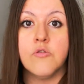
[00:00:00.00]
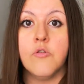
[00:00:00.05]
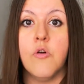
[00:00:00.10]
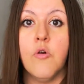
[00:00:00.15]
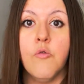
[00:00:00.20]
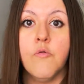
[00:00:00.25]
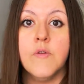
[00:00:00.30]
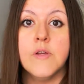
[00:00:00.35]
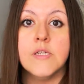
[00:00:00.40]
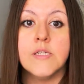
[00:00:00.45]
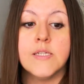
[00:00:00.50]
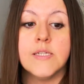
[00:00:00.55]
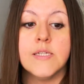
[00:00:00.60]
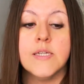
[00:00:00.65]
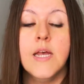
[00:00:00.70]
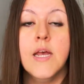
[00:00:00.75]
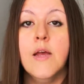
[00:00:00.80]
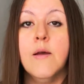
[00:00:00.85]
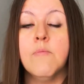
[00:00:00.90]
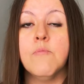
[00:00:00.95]
throw
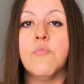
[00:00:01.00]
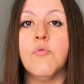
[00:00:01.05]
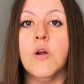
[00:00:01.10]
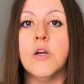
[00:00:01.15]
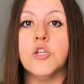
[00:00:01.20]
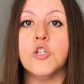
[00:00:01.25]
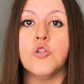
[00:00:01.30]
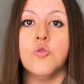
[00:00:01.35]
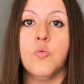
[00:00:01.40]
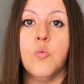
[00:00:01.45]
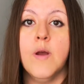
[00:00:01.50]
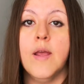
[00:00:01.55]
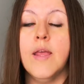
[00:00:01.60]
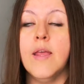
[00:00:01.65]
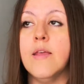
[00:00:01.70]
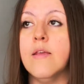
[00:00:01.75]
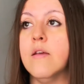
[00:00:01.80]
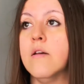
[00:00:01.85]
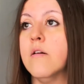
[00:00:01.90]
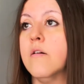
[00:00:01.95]
this brush away